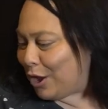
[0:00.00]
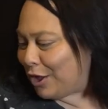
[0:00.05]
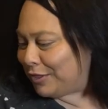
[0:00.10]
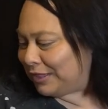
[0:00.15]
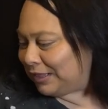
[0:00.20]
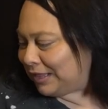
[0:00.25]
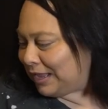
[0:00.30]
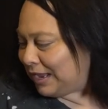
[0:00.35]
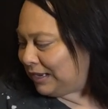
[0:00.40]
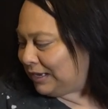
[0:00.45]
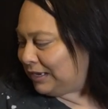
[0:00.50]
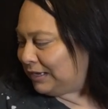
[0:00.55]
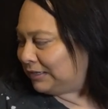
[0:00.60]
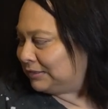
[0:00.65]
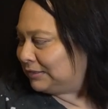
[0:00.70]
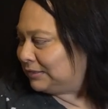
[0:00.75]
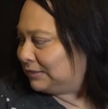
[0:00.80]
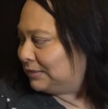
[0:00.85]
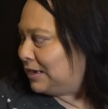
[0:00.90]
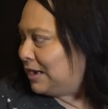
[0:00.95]
all the
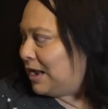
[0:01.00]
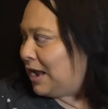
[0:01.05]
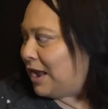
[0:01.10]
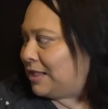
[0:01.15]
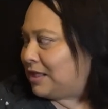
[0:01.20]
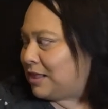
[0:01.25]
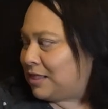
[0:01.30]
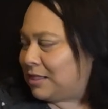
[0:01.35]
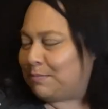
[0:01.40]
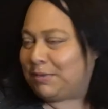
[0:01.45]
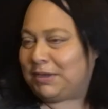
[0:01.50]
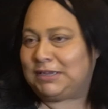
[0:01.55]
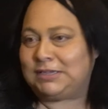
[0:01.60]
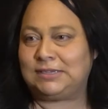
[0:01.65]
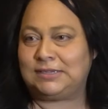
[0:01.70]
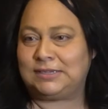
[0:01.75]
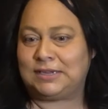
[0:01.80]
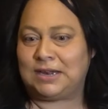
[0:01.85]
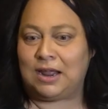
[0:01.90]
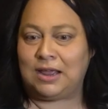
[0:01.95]
leggings, and then the
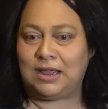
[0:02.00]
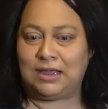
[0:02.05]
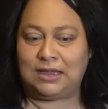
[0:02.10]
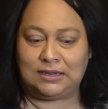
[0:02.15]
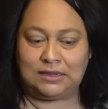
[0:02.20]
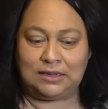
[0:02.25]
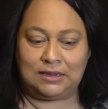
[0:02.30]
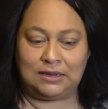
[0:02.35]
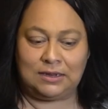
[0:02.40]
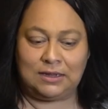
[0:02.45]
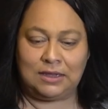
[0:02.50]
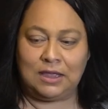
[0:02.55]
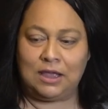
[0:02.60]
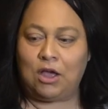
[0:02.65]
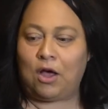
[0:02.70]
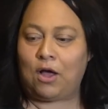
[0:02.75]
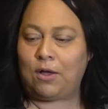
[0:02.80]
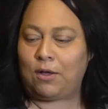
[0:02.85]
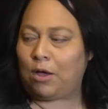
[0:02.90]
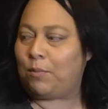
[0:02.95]
pieces that I can,
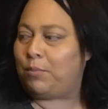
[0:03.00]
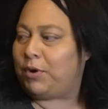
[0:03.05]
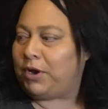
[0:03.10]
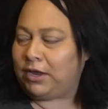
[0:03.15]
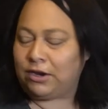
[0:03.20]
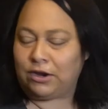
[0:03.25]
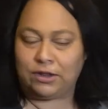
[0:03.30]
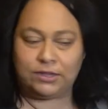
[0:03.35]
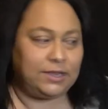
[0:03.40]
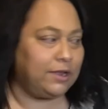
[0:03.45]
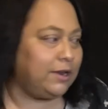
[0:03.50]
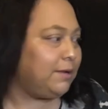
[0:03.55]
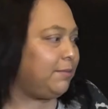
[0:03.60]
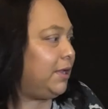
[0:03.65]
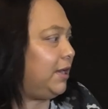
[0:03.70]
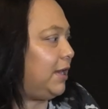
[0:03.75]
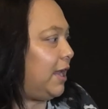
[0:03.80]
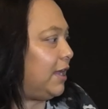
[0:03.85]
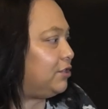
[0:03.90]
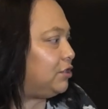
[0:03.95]
I'll, I'll break it all down. I'm
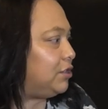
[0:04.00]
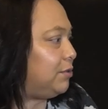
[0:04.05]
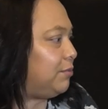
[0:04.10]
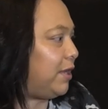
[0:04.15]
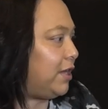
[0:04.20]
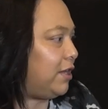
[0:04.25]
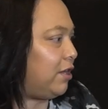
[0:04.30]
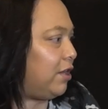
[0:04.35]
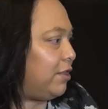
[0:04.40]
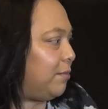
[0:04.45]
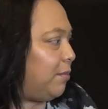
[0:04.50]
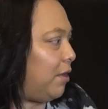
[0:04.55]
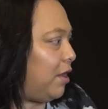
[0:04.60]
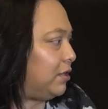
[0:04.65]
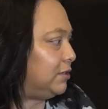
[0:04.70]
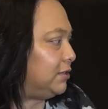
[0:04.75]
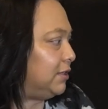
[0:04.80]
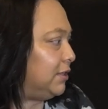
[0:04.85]
gonna actually write it on the box.